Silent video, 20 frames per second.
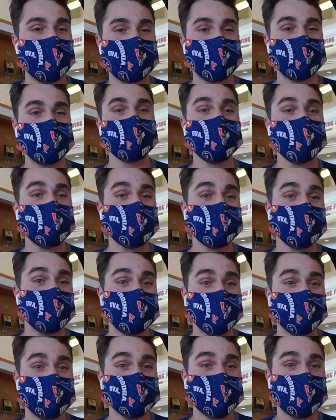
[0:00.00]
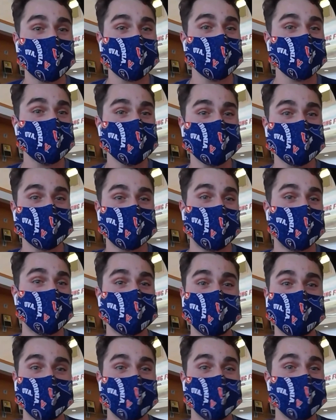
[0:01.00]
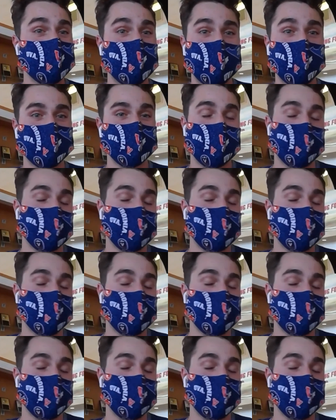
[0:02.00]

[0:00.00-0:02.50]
If you're looking for a news cycle, try to find.